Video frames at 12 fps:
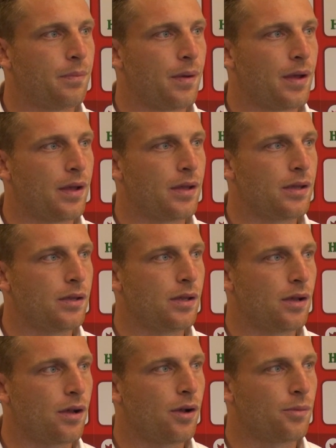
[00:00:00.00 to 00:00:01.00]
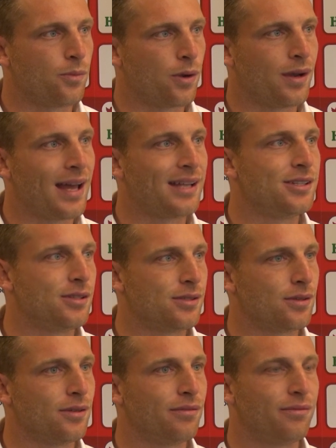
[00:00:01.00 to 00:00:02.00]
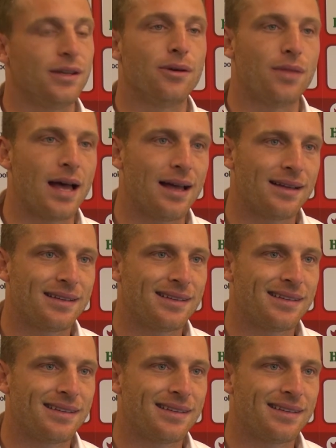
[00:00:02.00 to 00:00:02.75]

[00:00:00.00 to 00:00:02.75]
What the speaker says: But on one hand, you sort of feel that,